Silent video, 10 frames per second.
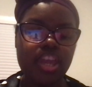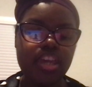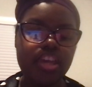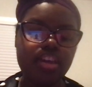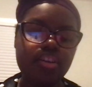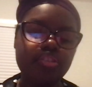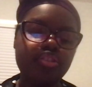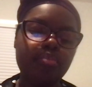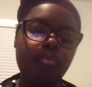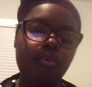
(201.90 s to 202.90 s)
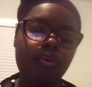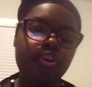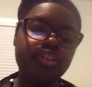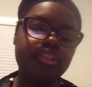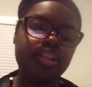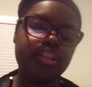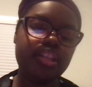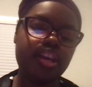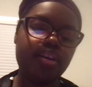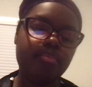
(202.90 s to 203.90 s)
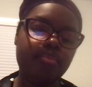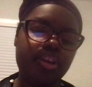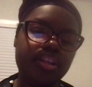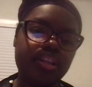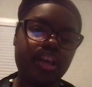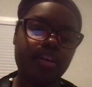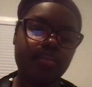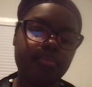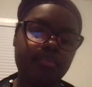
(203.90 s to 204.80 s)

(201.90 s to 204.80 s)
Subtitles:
here's a more detailed breakdown.